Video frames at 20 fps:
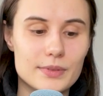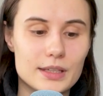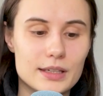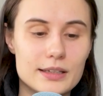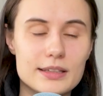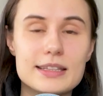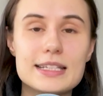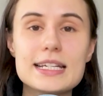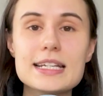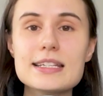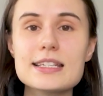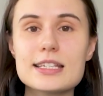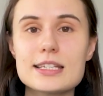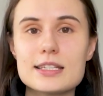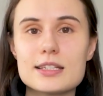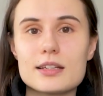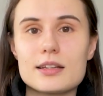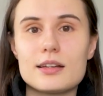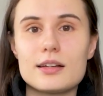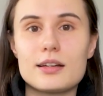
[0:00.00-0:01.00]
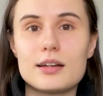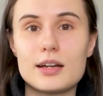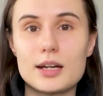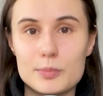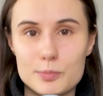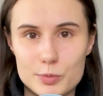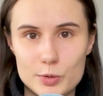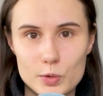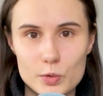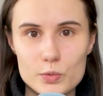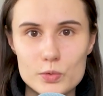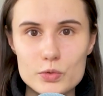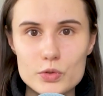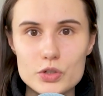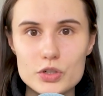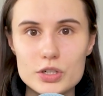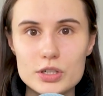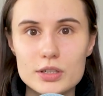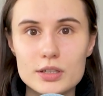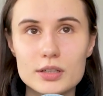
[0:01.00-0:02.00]
this
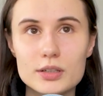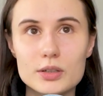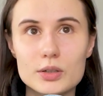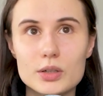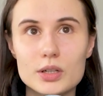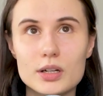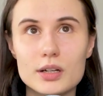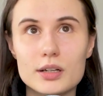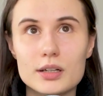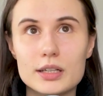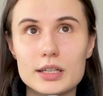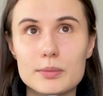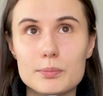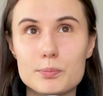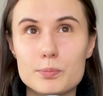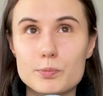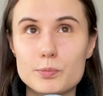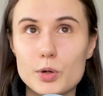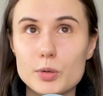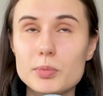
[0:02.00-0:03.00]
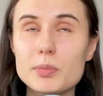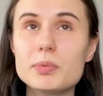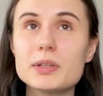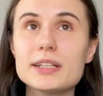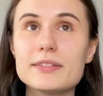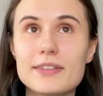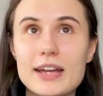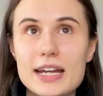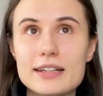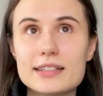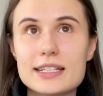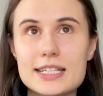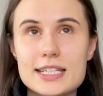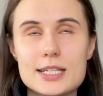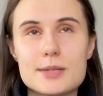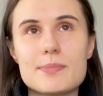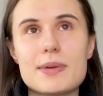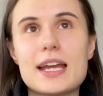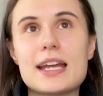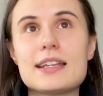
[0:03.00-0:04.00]
approach probably varies
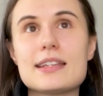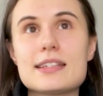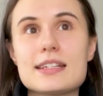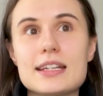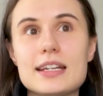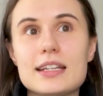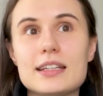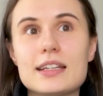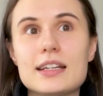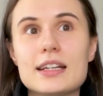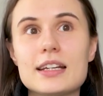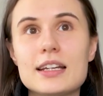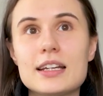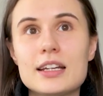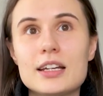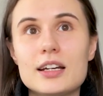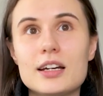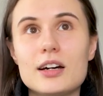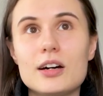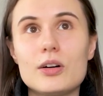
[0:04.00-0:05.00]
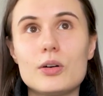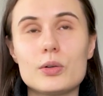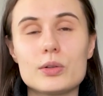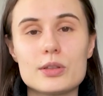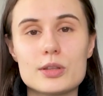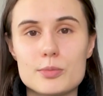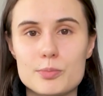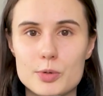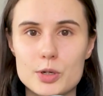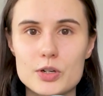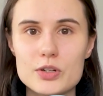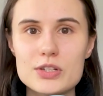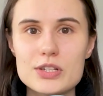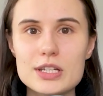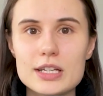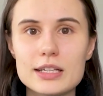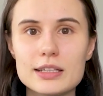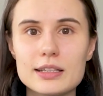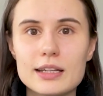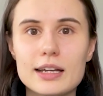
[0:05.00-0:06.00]
depending on the
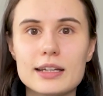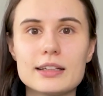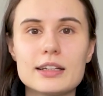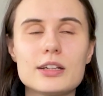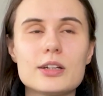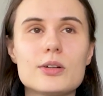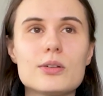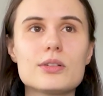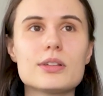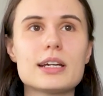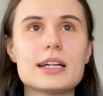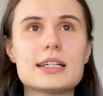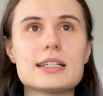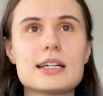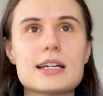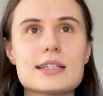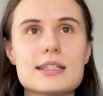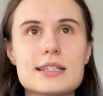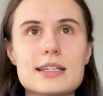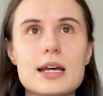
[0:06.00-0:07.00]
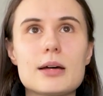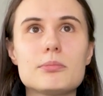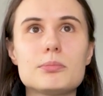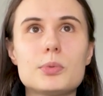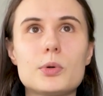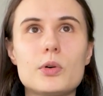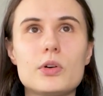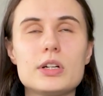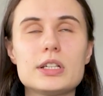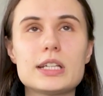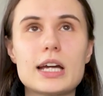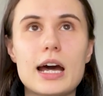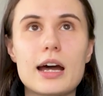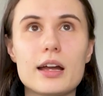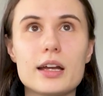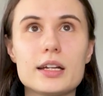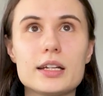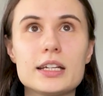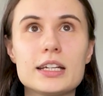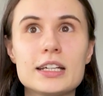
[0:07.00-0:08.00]
person, and I know that at some point
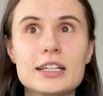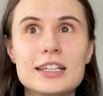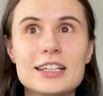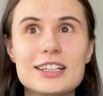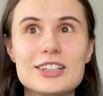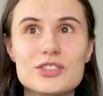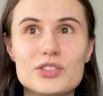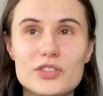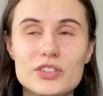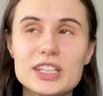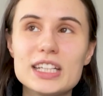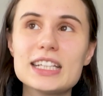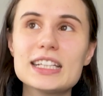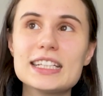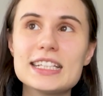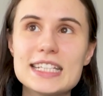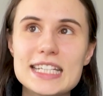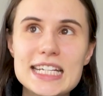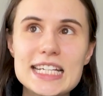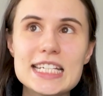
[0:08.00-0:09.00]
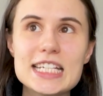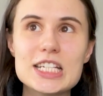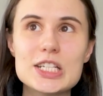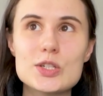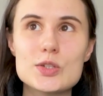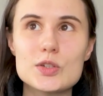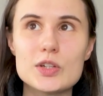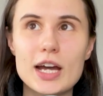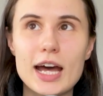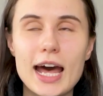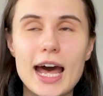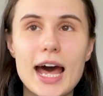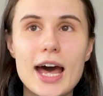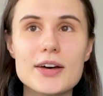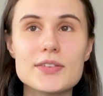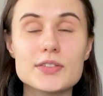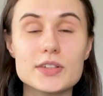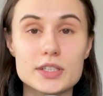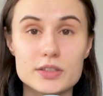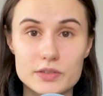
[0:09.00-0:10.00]
I really needed to
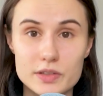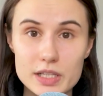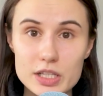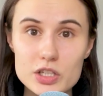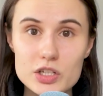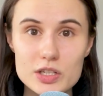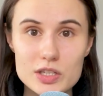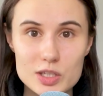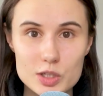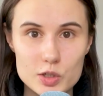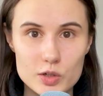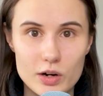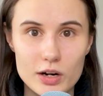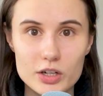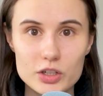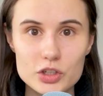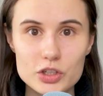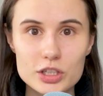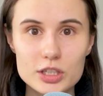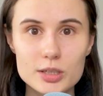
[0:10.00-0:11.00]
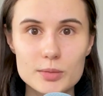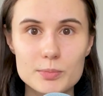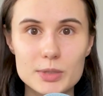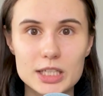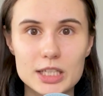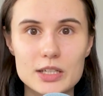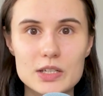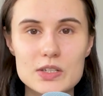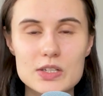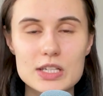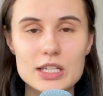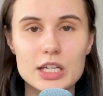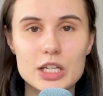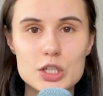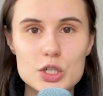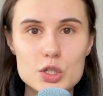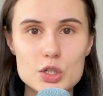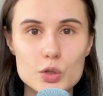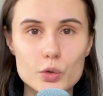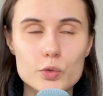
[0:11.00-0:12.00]
have a rigid structure because
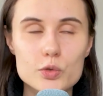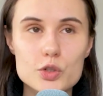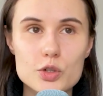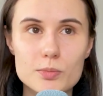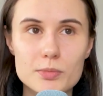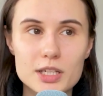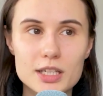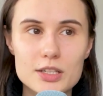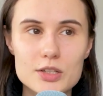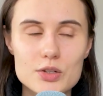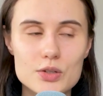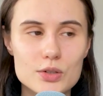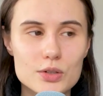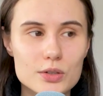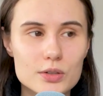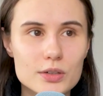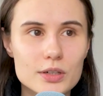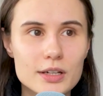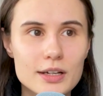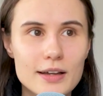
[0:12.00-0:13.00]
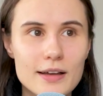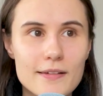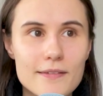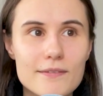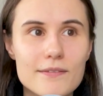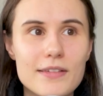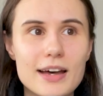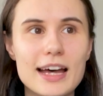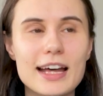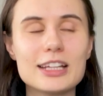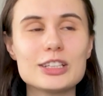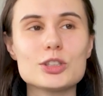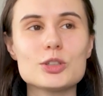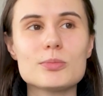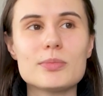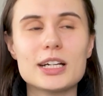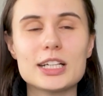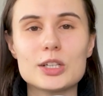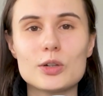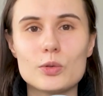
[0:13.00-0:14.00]
it taught me to value
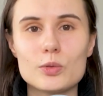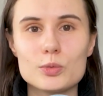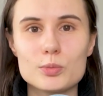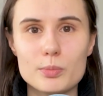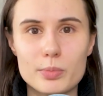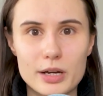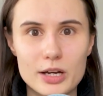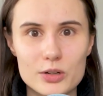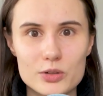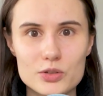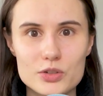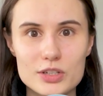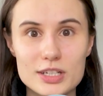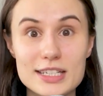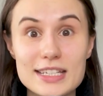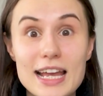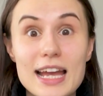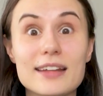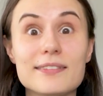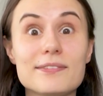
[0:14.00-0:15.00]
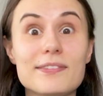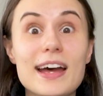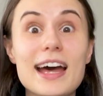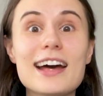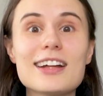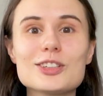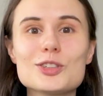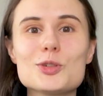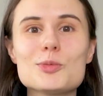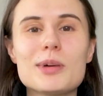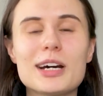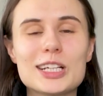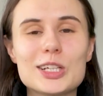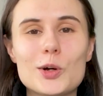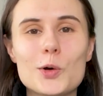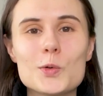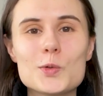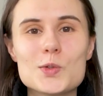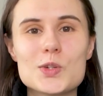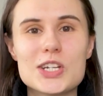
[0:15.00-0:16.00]
my own boundaries and value my
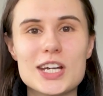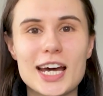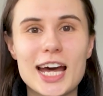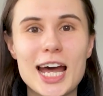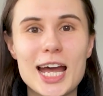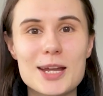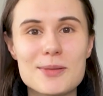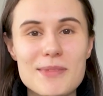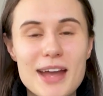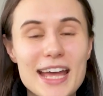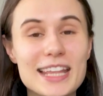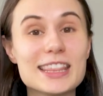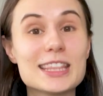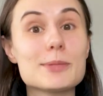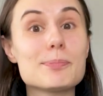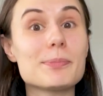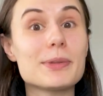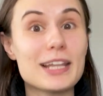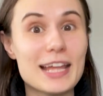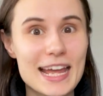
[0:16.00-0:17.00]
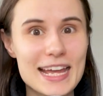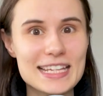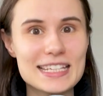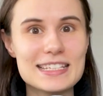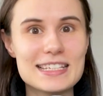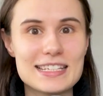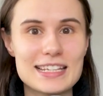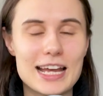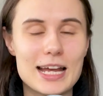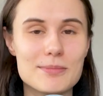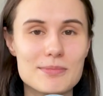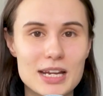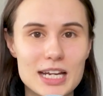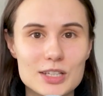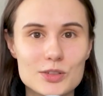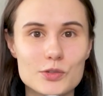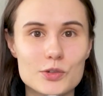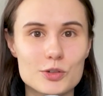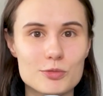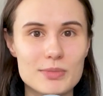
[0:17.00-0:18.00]
own time and the plans I
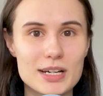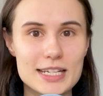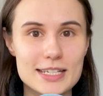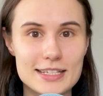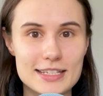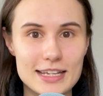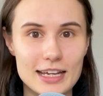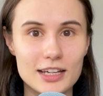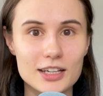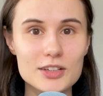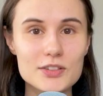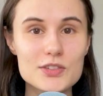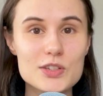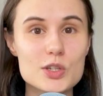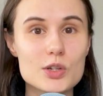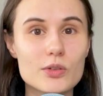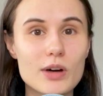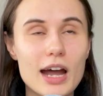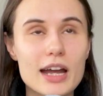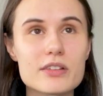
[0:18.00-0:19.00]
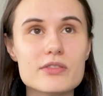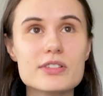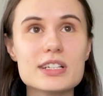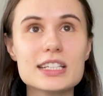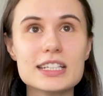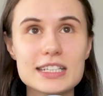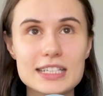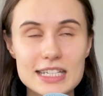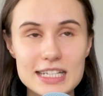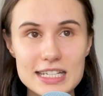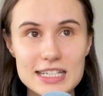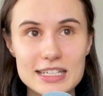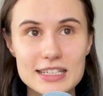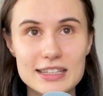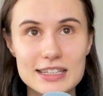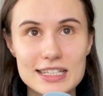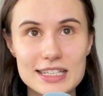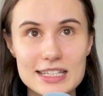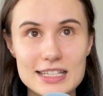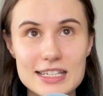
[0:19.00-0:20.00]
made for myself. So I really
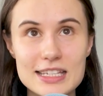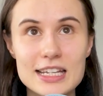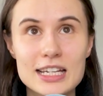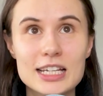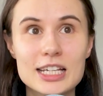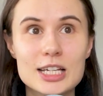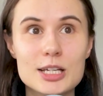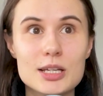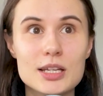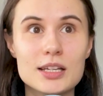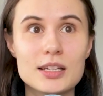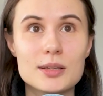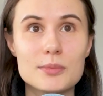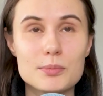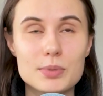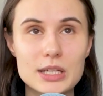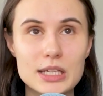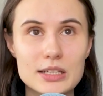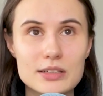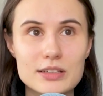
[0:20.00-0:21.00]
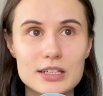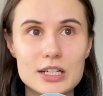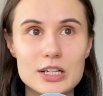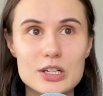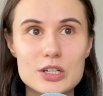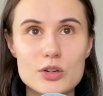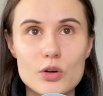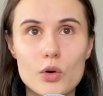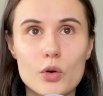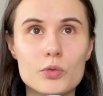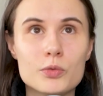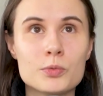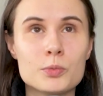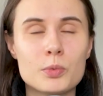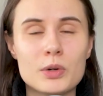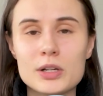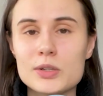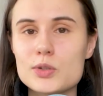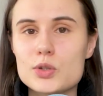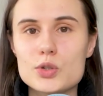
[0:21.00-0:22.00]
needed this period of
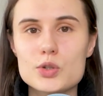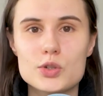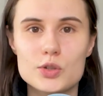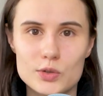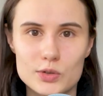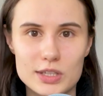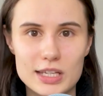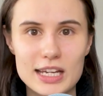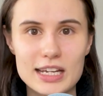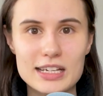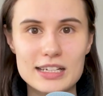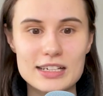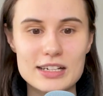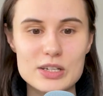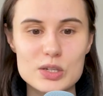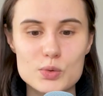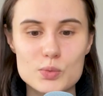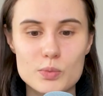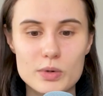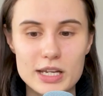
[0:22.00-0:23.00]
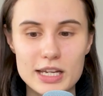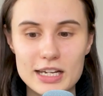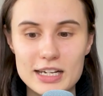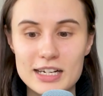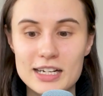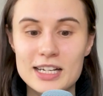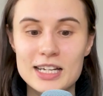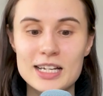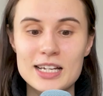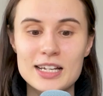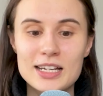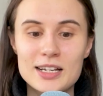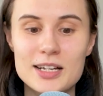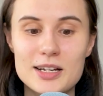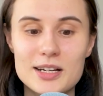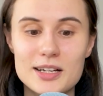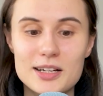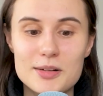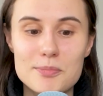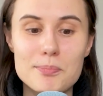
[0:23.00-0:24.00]
1 to 2 years where
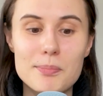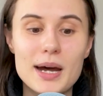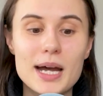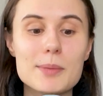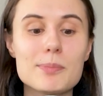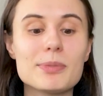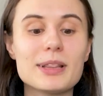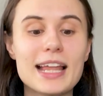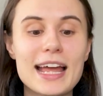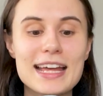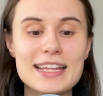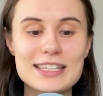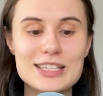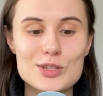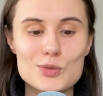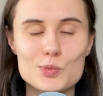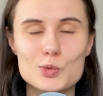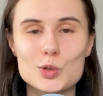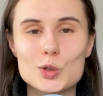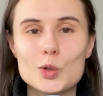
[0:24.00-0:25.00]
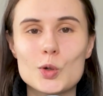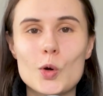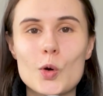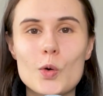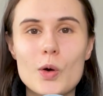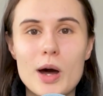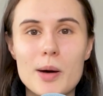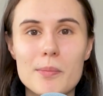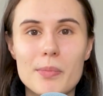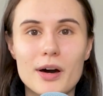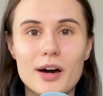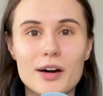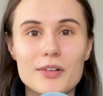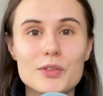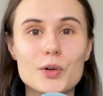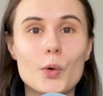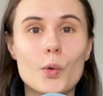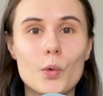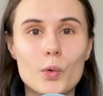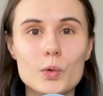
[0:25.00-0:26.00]
my plans would go above
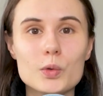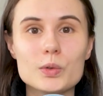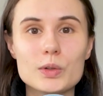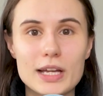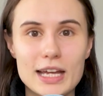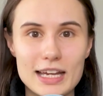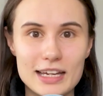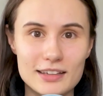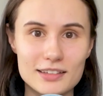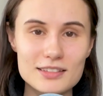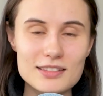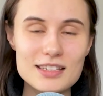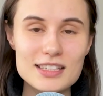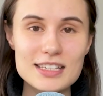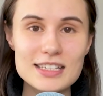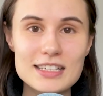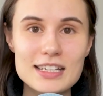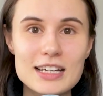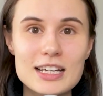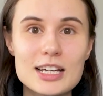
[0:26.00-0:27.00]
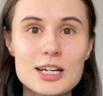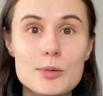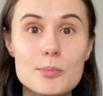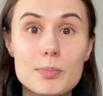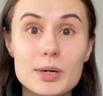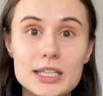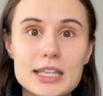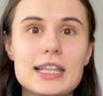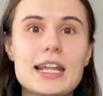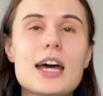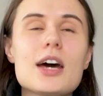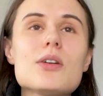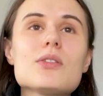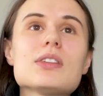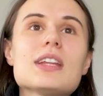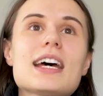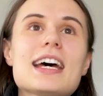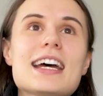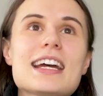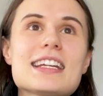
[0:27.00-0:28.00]
all else. But now
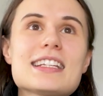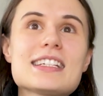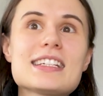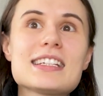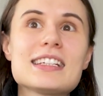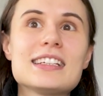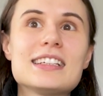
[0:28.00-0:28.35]
that